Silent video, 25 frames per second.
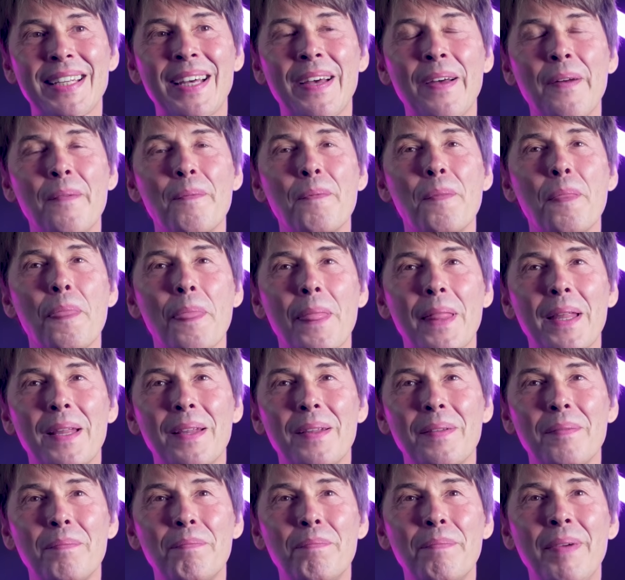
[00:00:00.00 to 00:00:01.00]
a
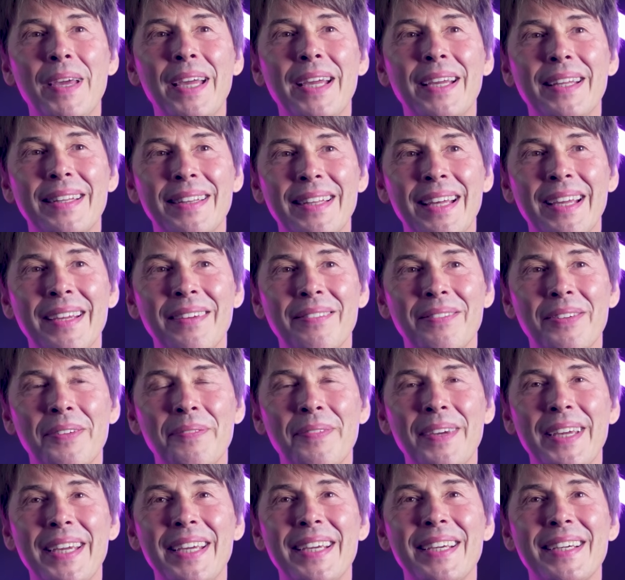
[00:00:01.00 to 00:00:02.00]
big thing for
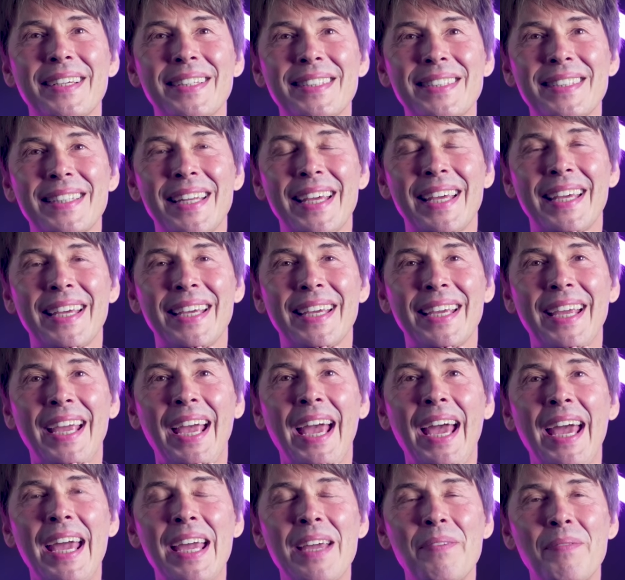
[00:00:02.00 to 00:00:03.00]
me because it
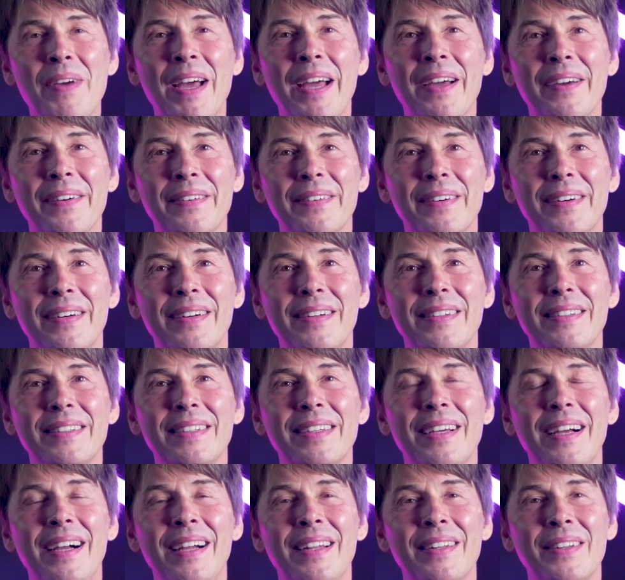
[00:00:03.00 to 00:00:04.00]
came out
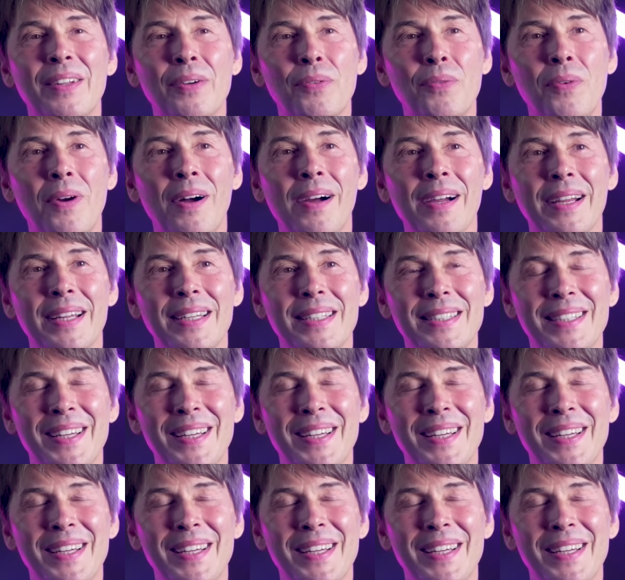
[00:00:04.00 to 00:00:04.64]
at the right